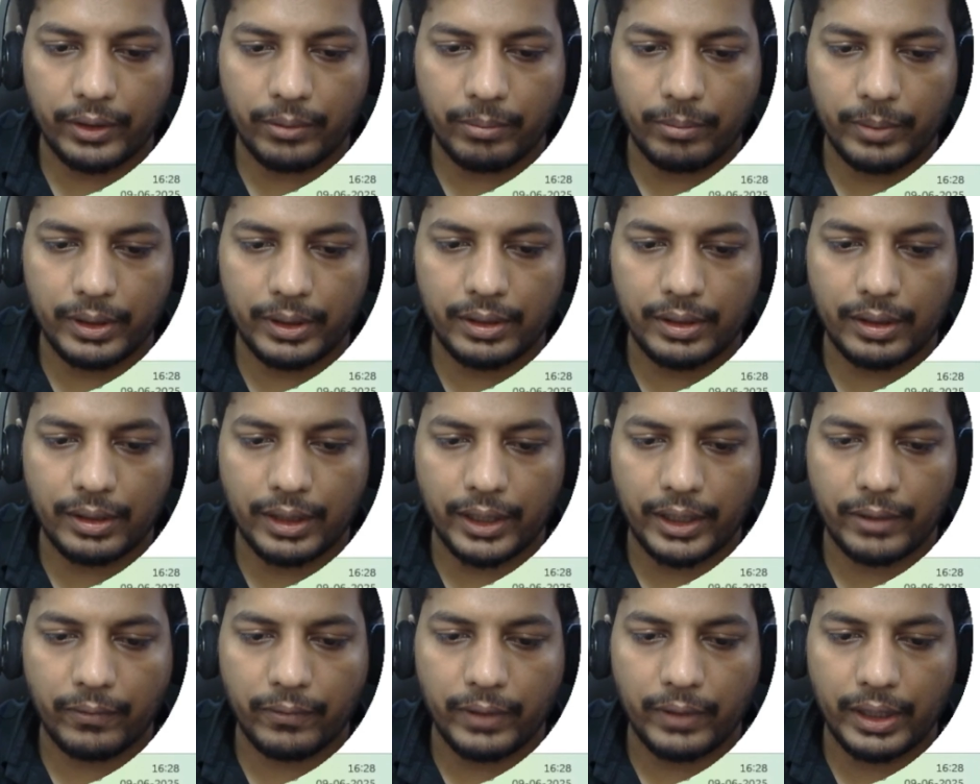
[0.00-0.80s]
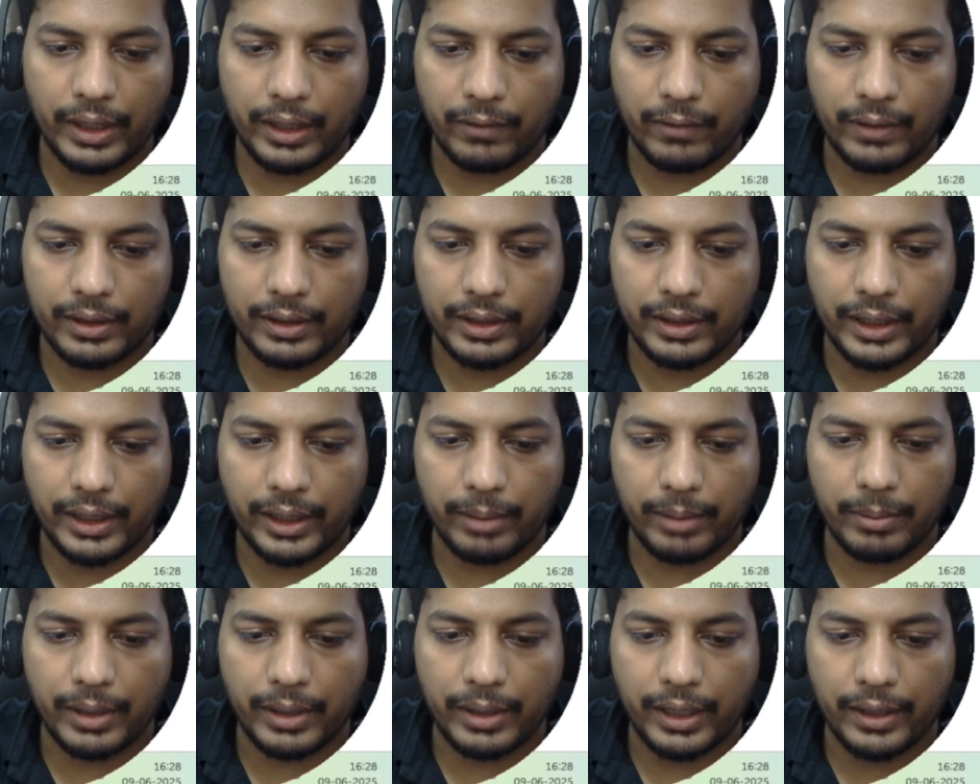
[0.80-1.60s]
Means like we have a
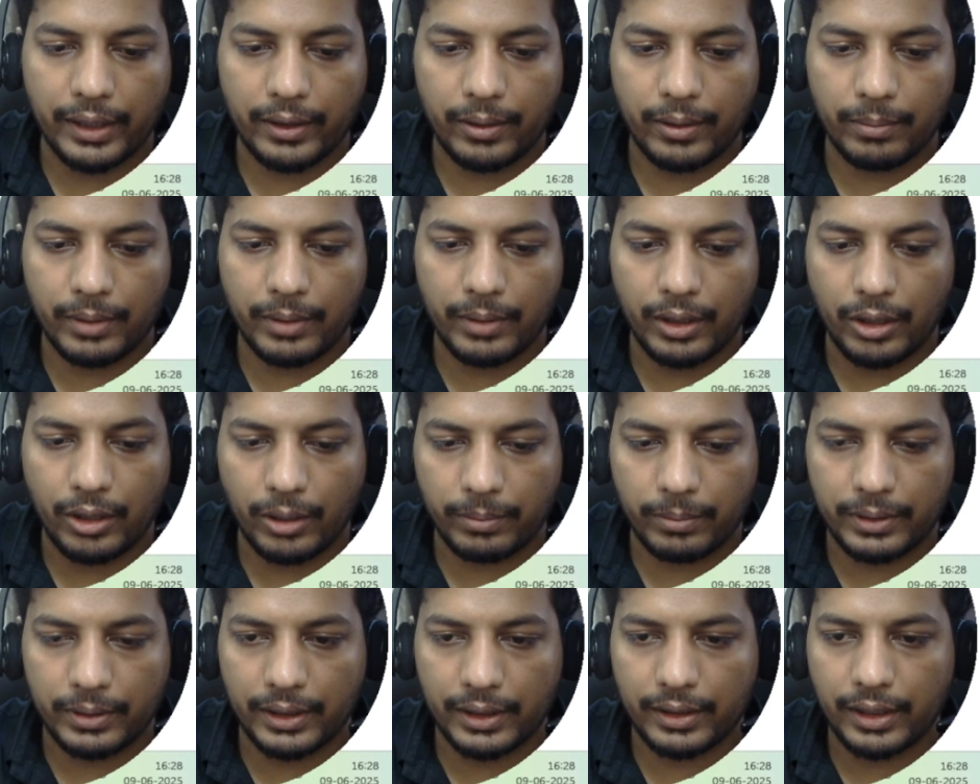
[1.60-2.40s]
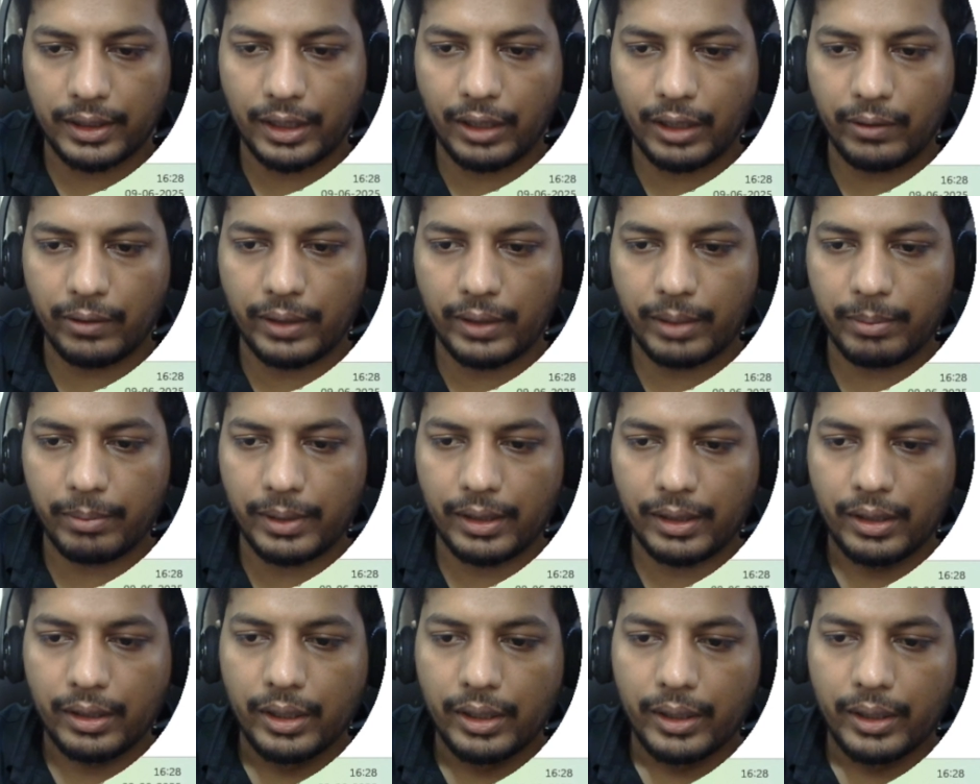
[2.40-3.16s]
same kind of the options are available.